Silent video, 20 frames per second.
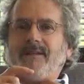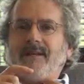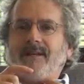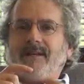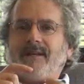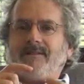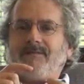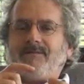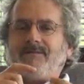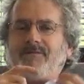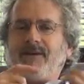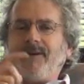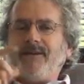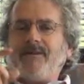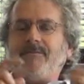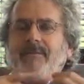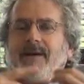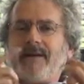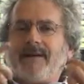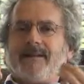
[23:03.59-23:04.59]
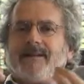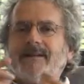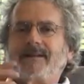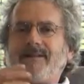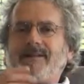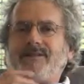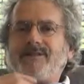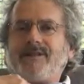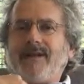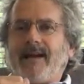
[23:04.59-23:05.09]
It
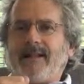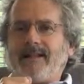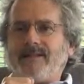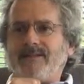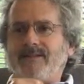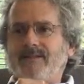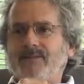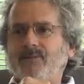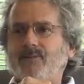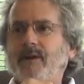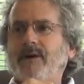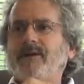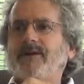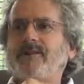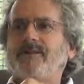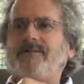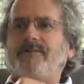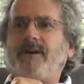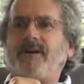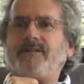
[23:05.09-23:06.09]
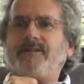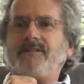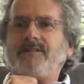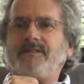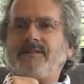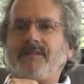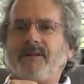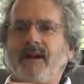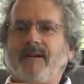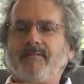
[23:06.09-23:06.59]
fundamentally challenges what are the functions
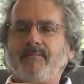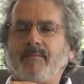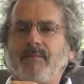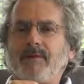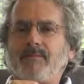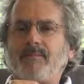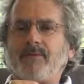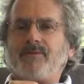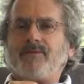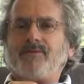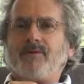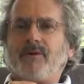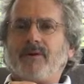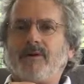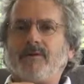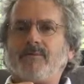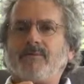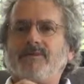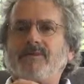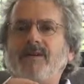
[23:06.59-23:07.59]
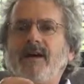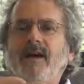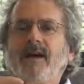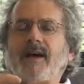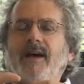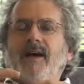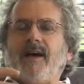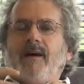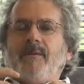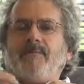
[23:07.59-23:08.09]
of government performs,
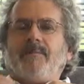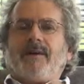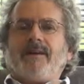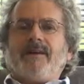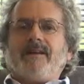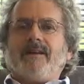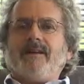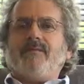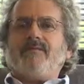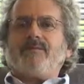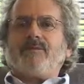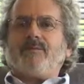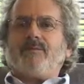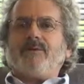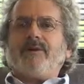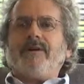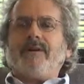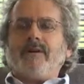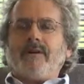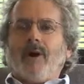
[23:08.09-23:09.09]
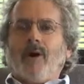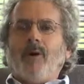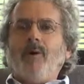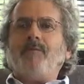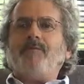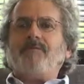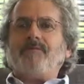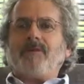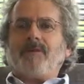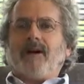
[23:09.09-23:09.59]
but it gives a real
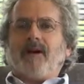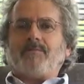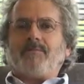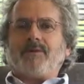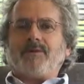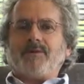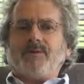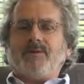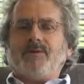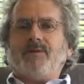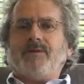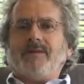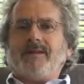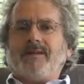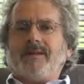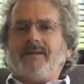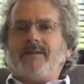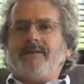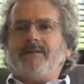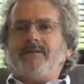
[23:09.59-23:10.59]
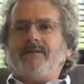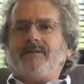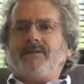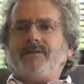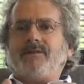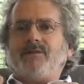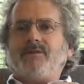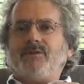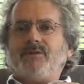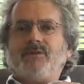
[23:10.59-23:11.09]
hopeful opportunity
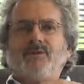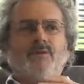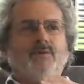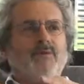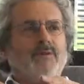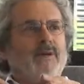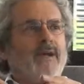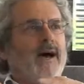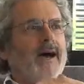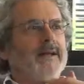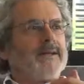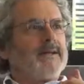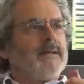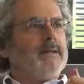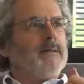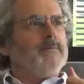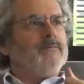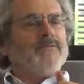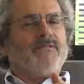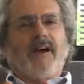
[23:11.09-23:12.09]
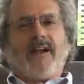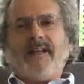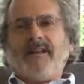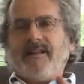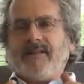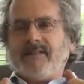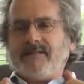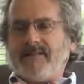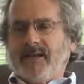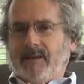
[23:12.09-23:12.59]
to not keep
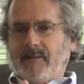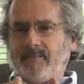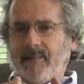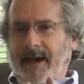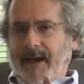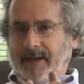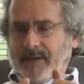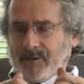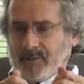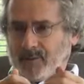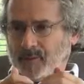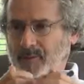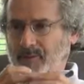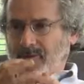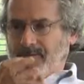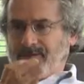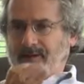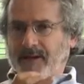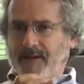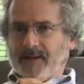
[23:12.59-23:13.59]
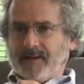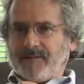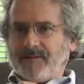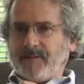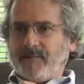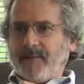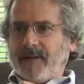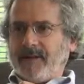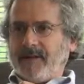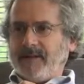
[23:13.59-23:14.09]
fighting the same battles we've been fighting
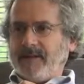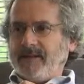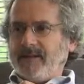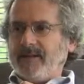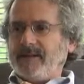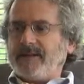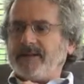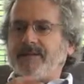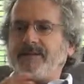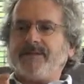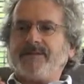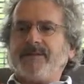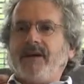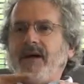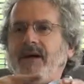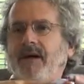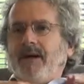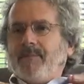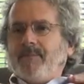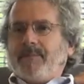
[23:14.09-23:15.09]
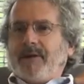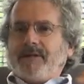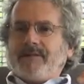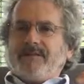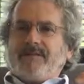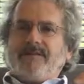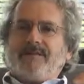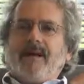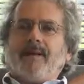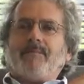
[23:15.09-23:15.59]
for many years,
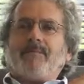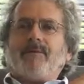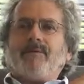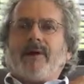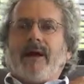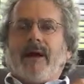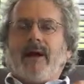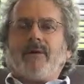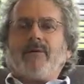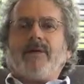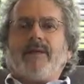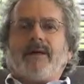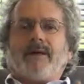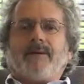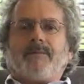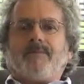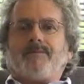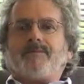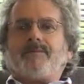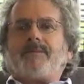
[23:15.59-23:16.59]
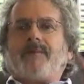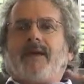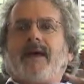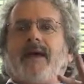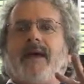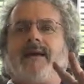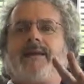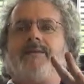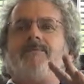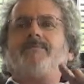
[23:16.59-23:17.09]
but step around them
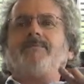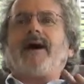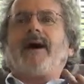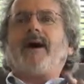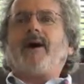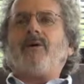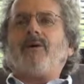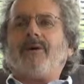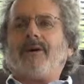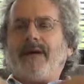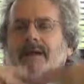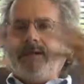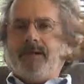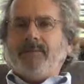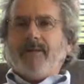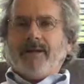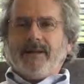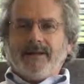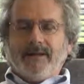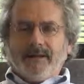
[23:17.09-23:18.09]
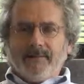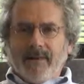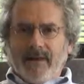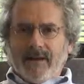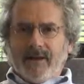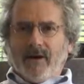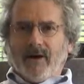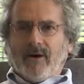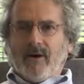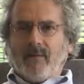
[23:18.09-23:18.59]
and empower anybody to
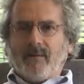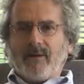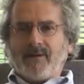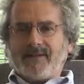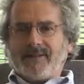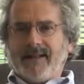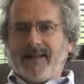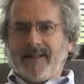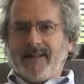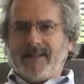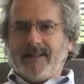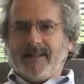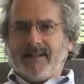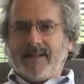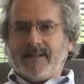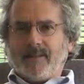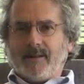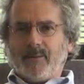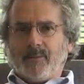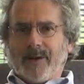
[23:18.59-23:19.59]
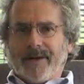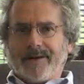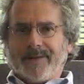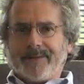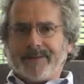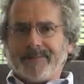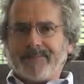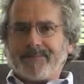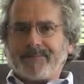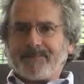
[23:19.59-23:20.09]
make almost anything
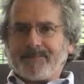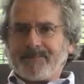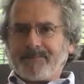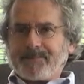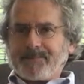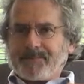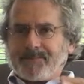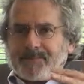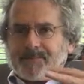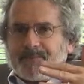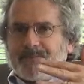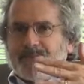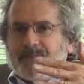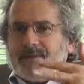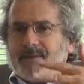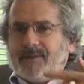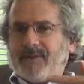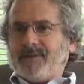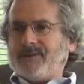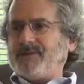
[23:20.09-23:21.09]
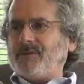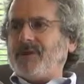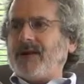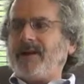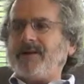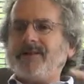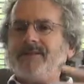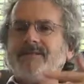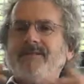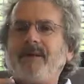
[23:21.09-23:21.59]
anywhere. So
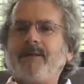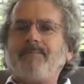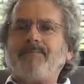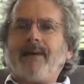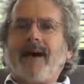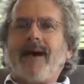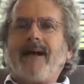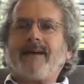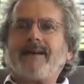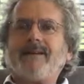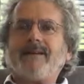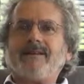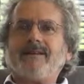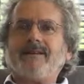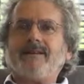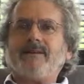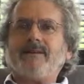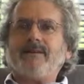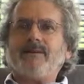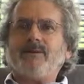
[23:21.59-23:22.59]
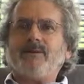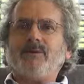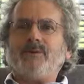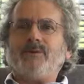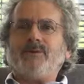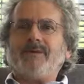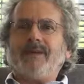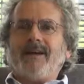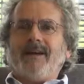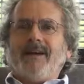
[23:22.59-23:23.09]
now to step back and
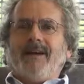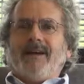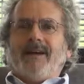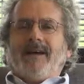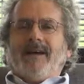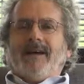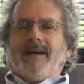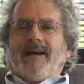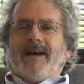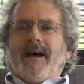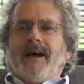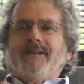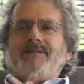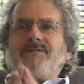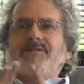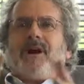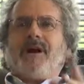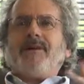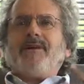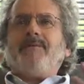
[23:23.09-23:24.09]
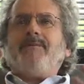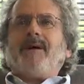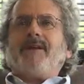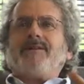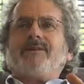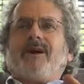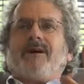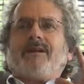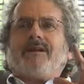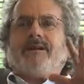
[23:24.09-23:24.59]
conclude, I started by
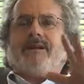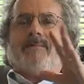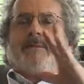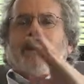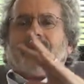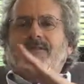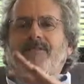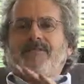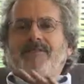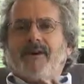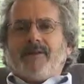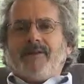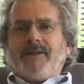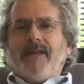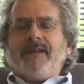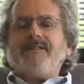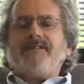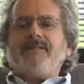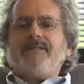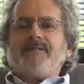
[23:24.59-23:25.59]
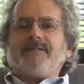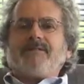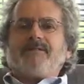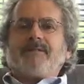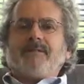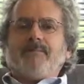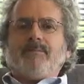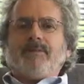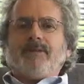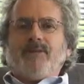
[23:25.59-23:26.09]
talking about foundations of
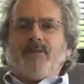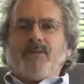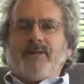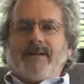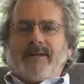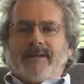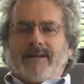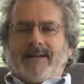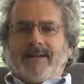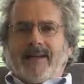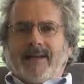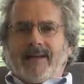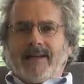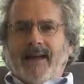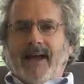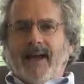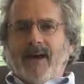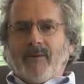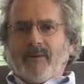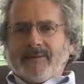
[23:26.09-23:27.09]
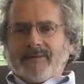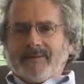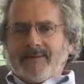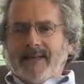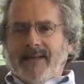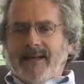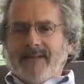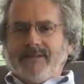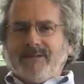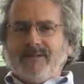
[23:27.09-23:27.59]
computing and how it's
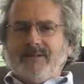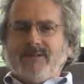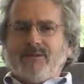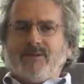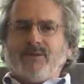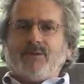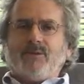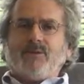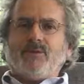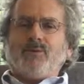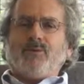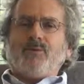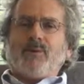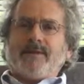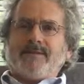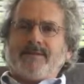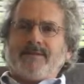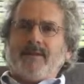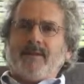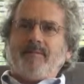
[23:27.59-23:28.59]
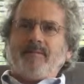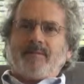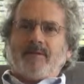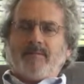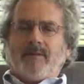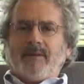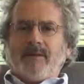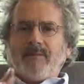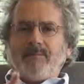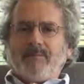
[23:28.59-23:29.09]
led to what seems to
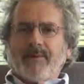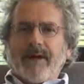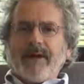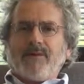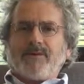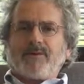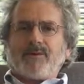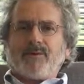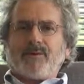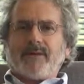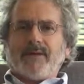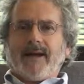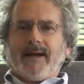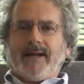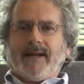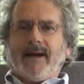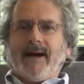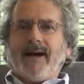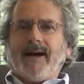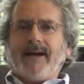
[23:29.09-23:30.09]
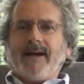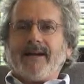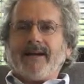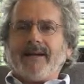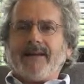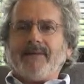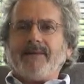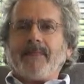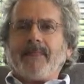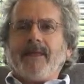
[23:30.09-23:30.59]
be a breakthrough in
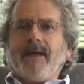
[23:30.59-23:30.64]
AI.